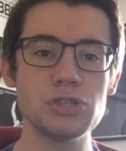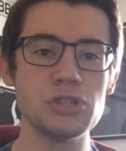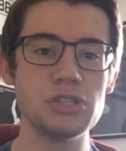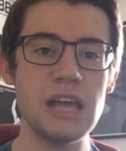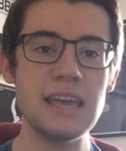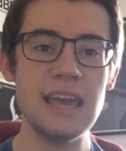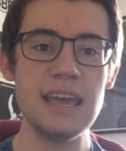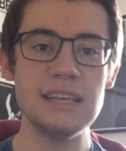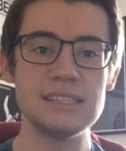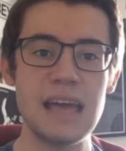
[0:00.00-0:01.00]
just do today
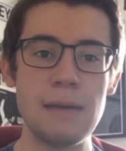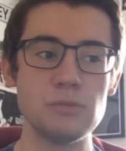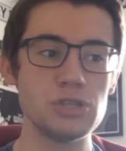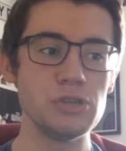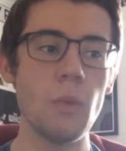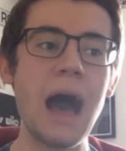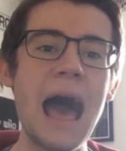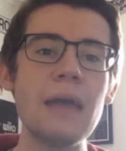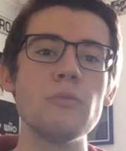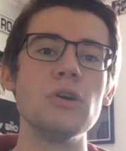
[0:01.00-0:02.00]
is do what
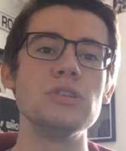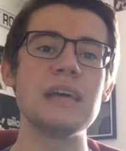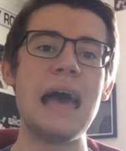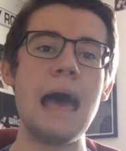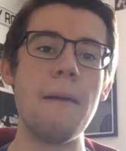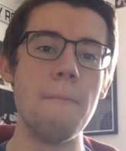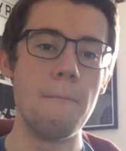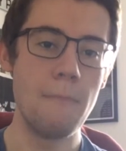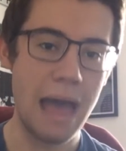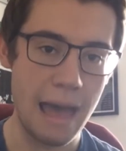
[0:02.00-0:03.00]
I would
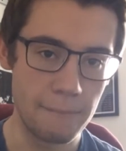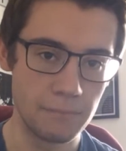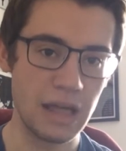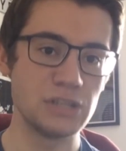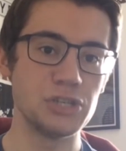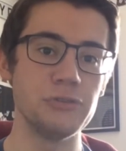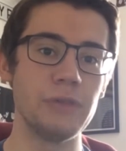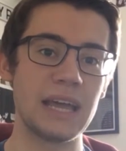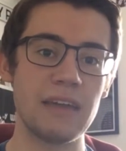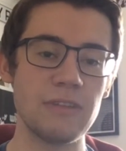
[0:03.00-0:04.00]
do,
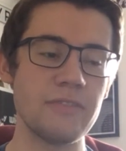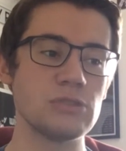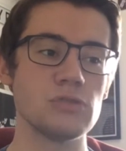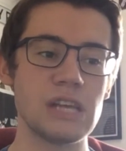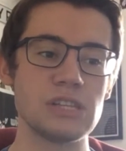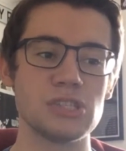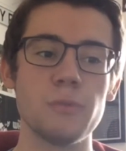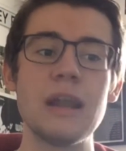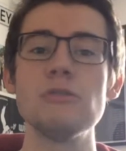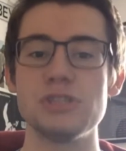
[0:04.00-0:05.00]
like if like this was like
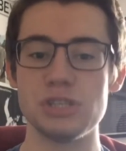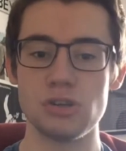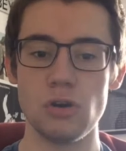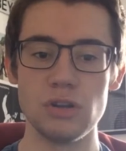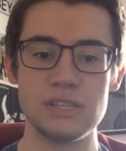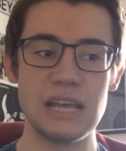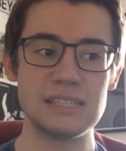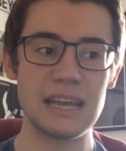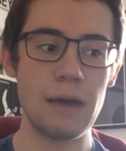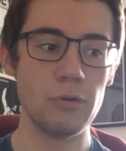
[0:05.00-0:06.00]
someone else's
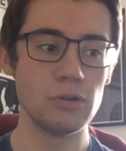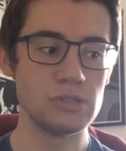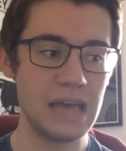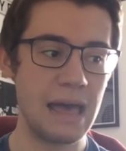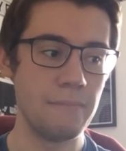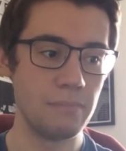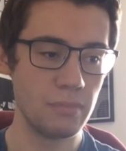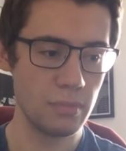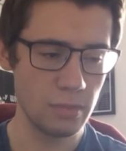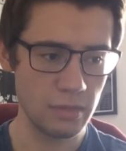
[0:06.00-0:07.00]
contest, like I would
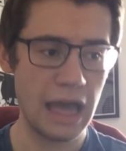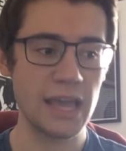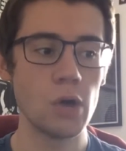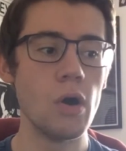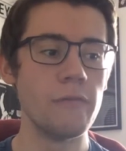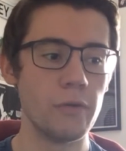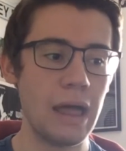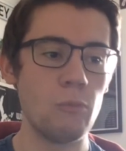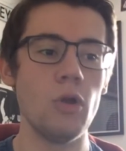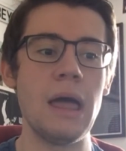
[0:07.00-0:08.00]
like go over
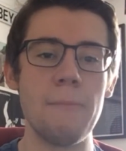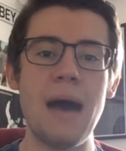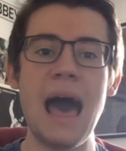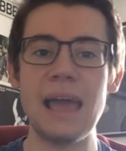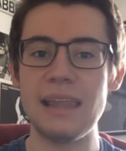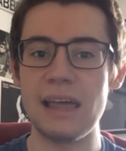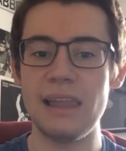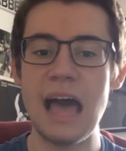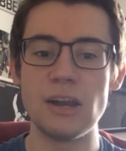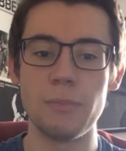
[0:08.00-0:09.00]
like what like my like
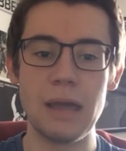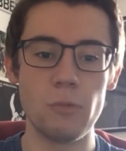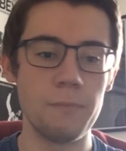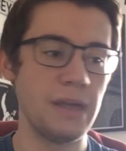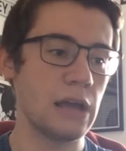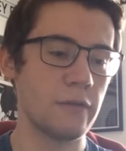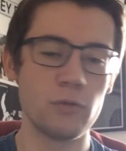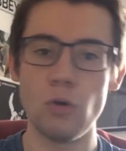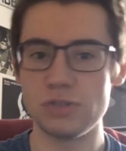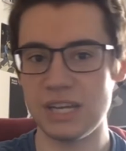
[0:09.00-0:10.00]
lineup like would be. Like, of
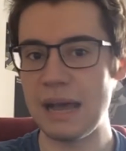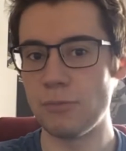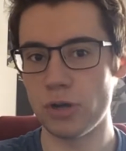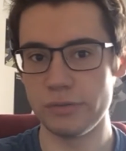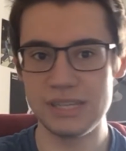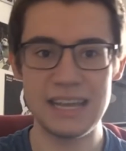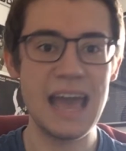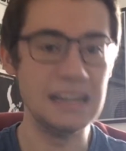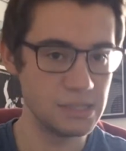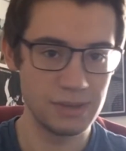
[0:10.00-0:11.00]
course, like I'm not going to like
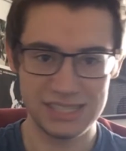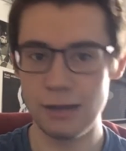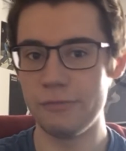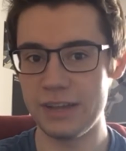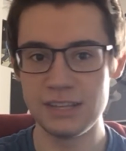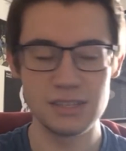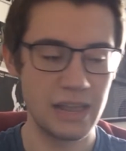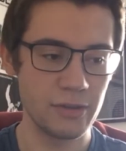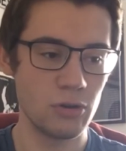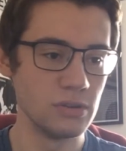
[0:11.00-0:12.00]
enter myself like, into
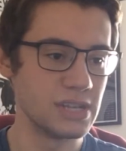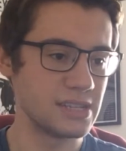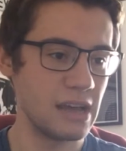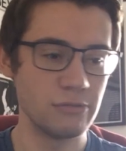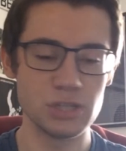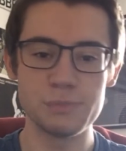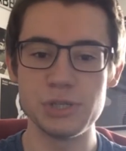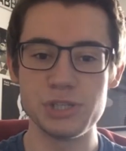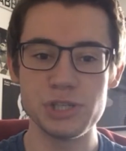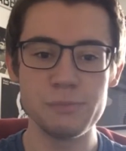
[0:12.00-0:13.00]
like the contest, that would just
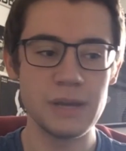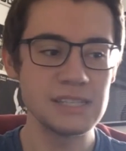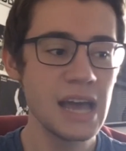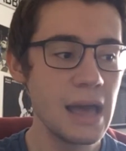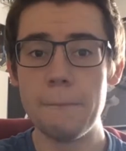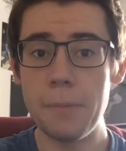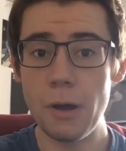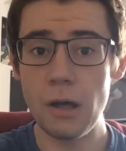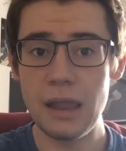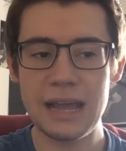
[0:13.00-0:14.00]
be stupid.
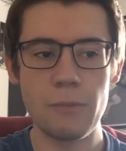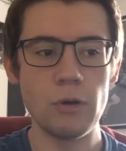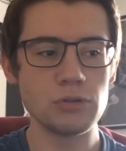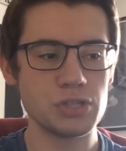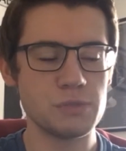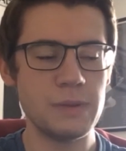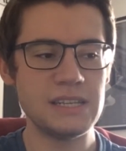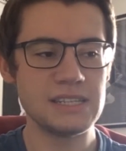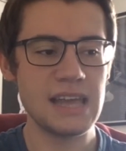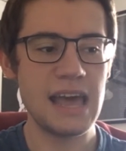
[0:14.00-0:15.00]
But like, I will just be
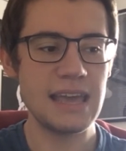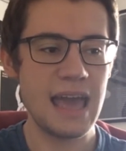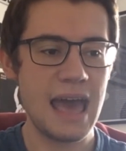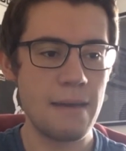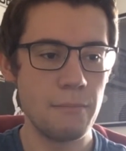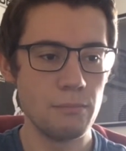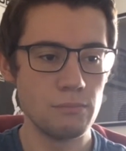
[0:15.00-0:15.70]
today